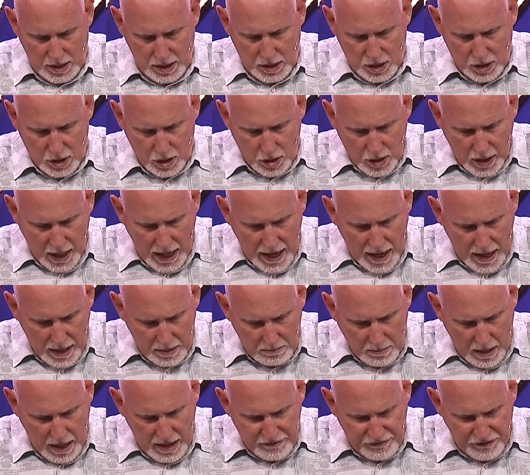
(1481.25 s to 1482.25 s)
you know,
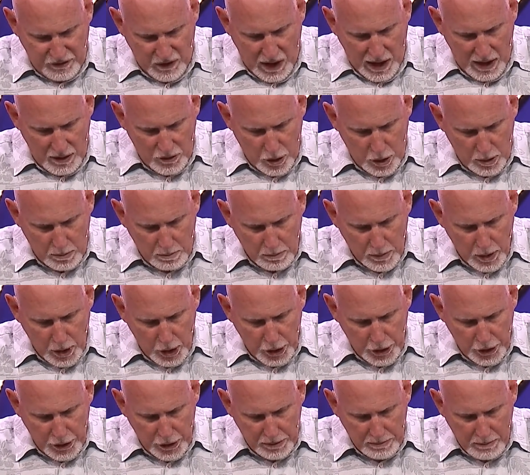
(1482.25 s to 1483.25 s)
God, my father
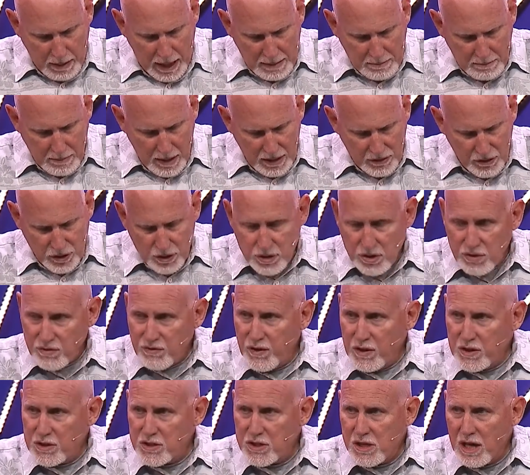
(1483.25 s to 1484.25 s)
murdered my mother's
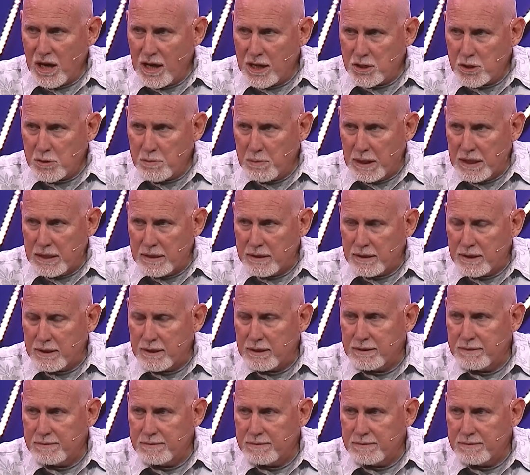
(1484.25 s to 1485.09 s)
first husband,